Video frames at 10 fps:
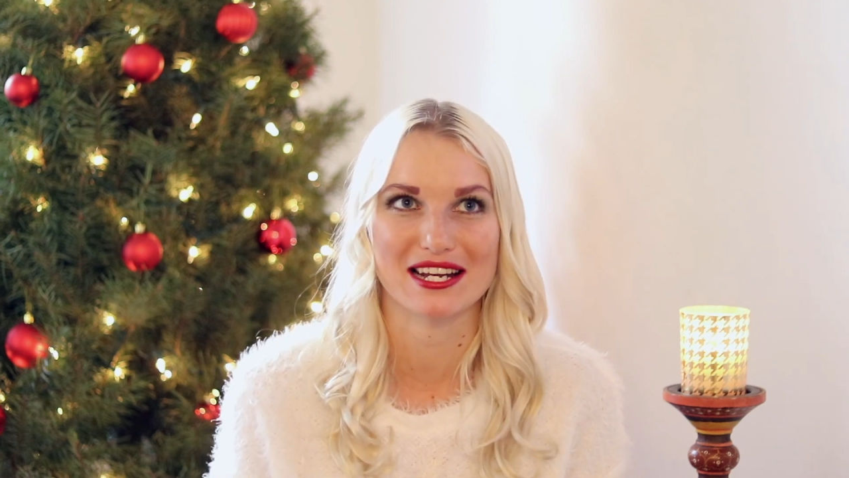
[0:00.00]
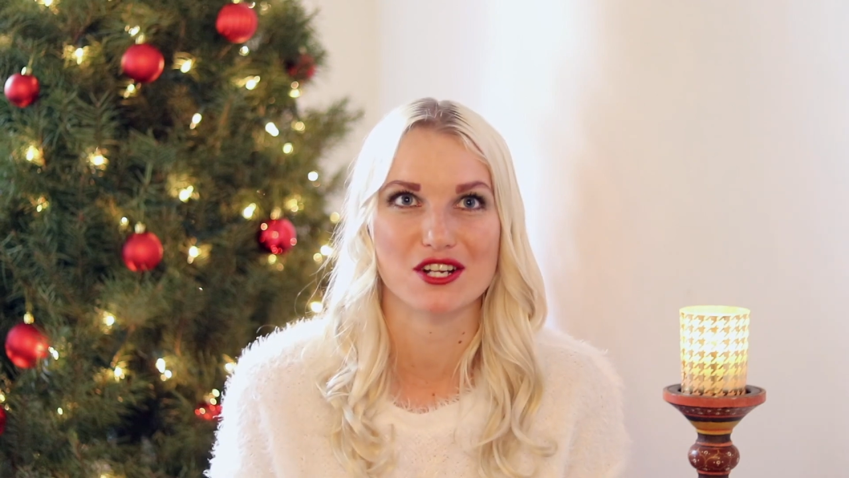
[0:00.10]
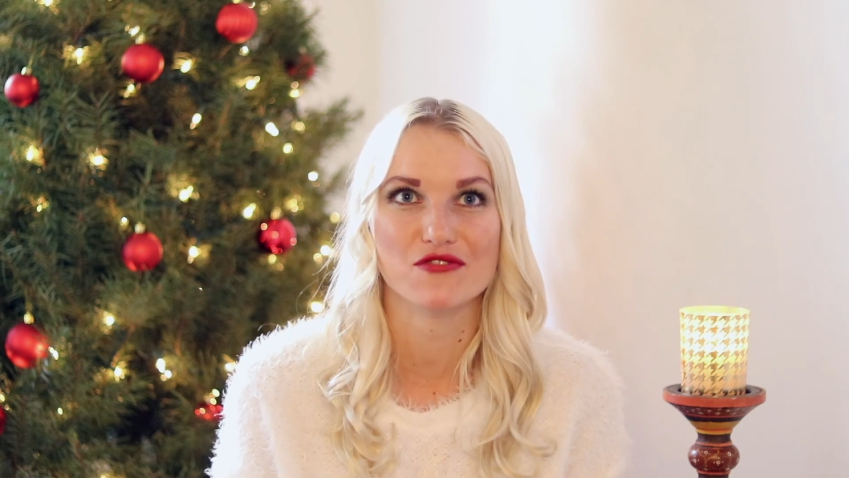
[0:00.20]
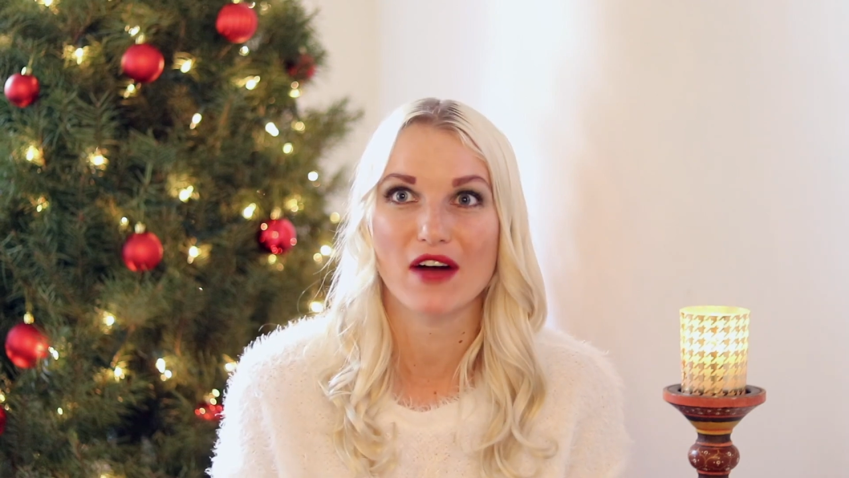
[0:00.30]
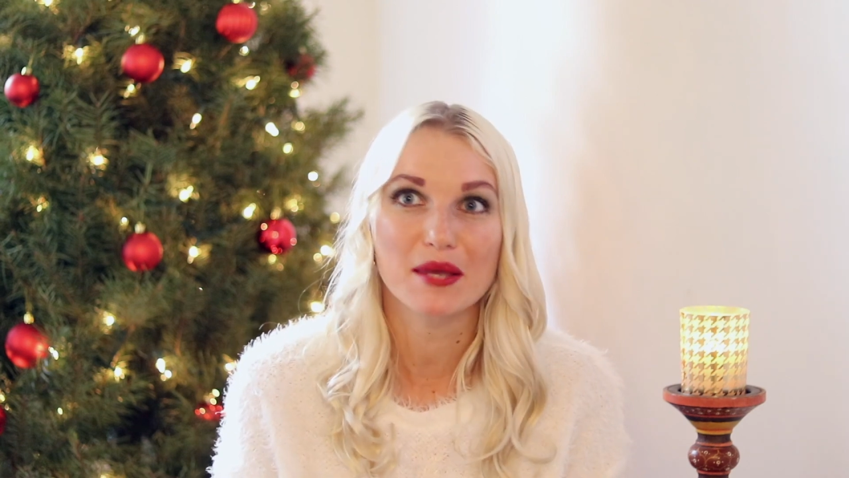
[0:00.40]

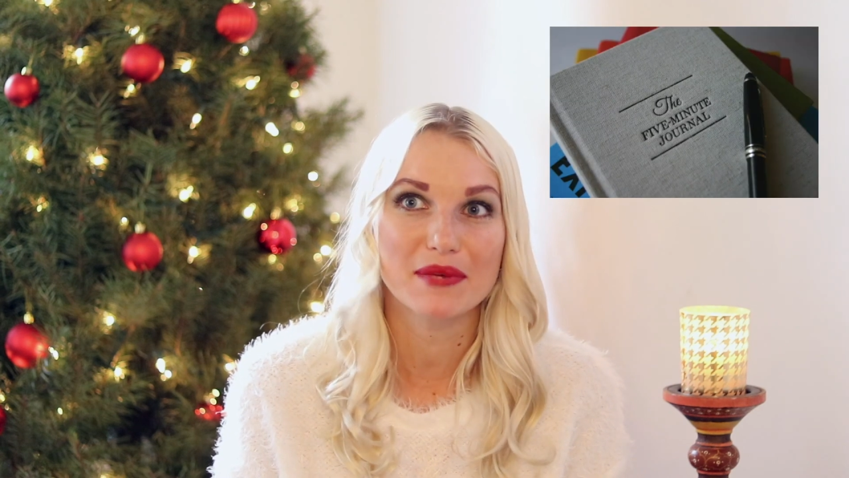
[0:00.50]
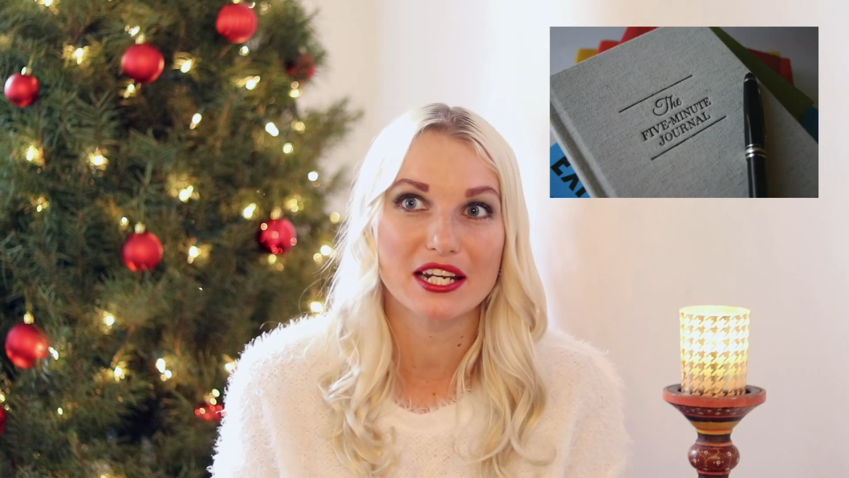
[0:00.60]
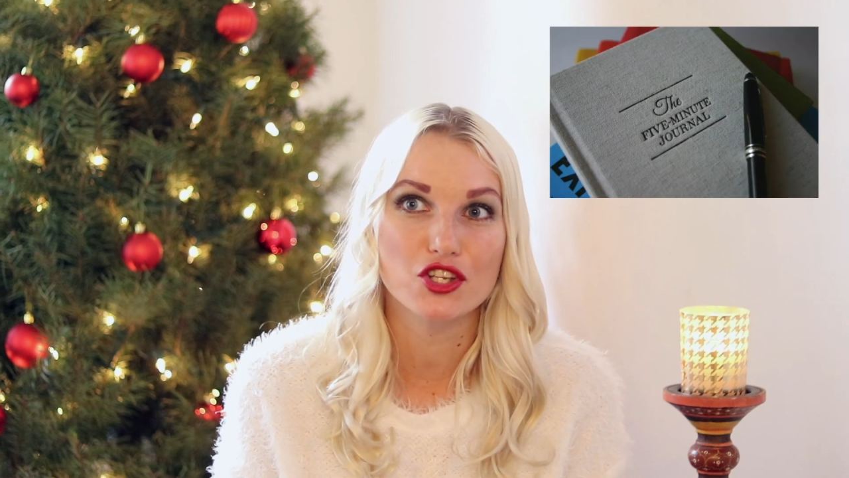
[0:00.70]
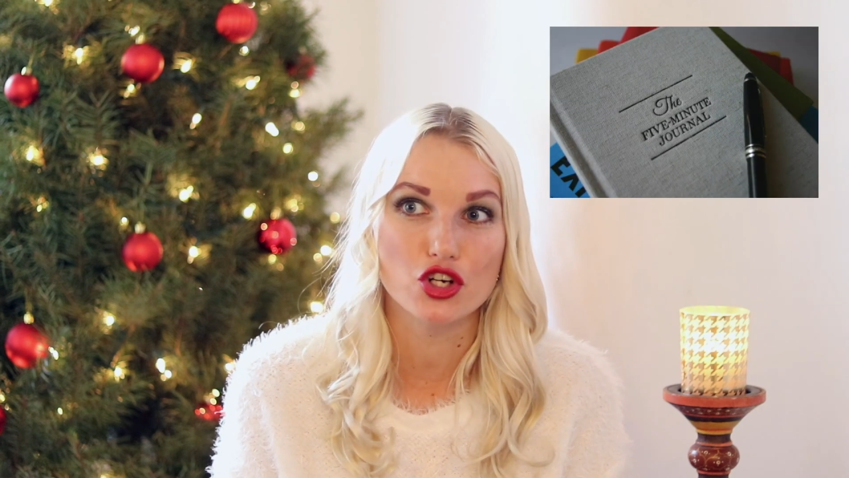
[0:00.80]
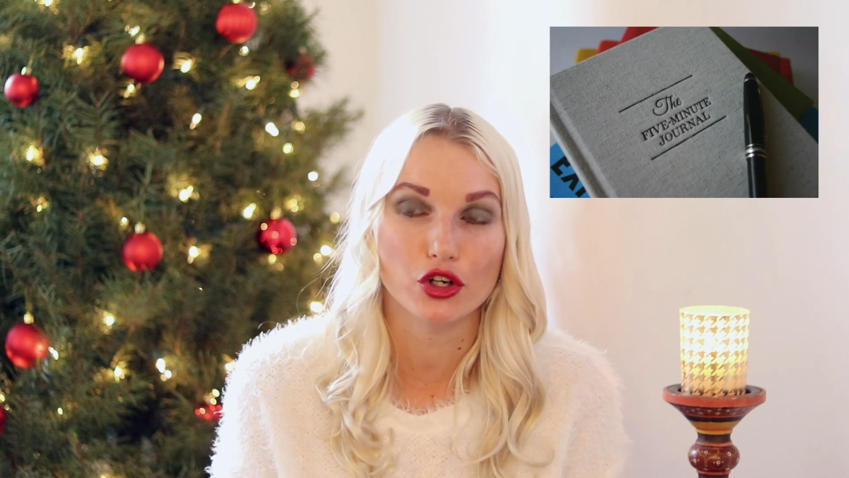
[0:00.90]
there's
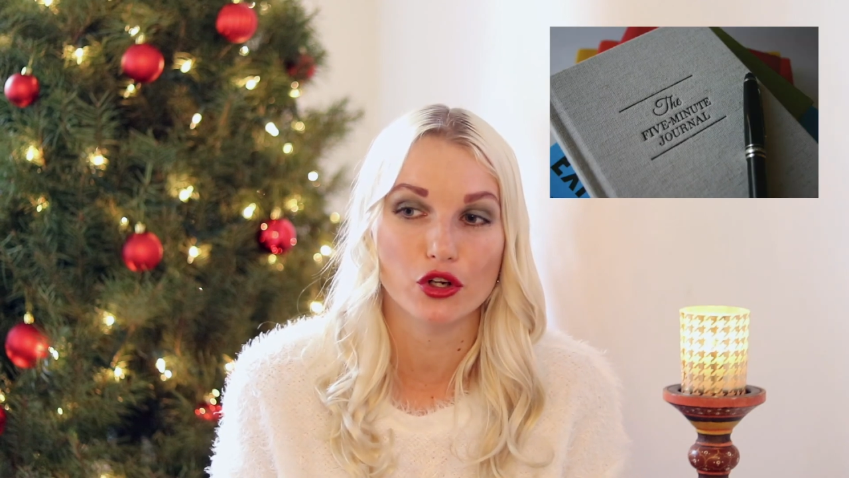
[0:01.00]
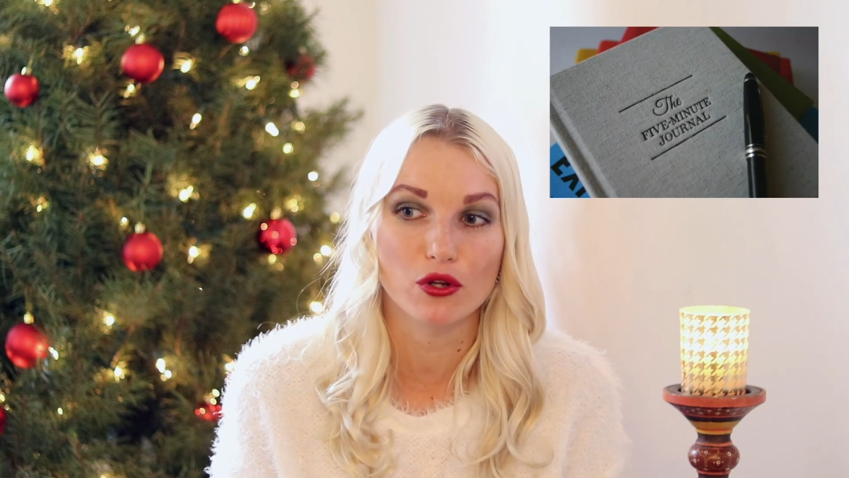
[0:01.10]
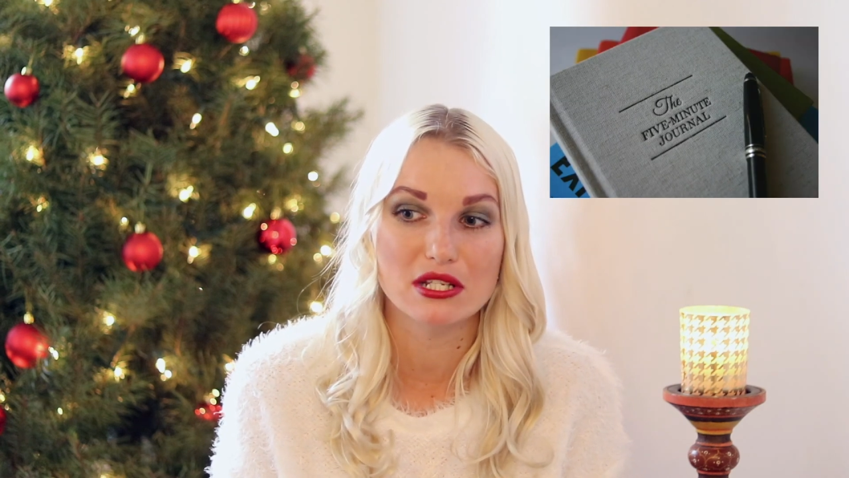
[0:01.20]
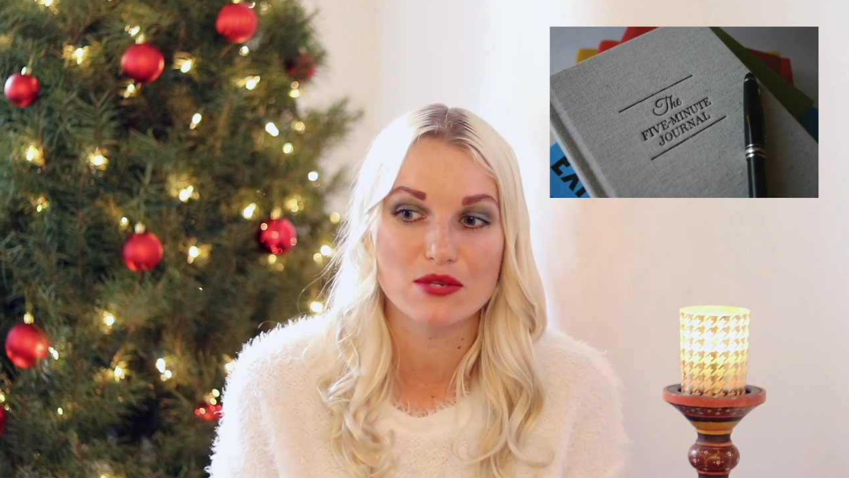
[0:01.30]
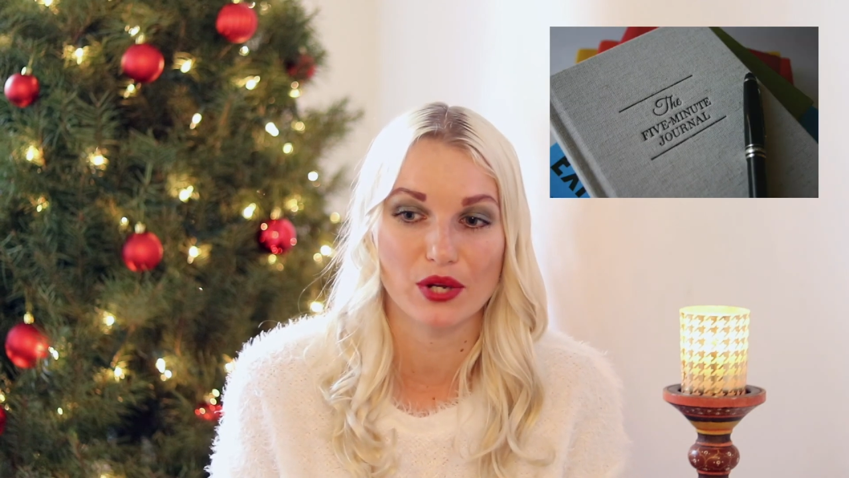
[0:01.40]
5-minute journals,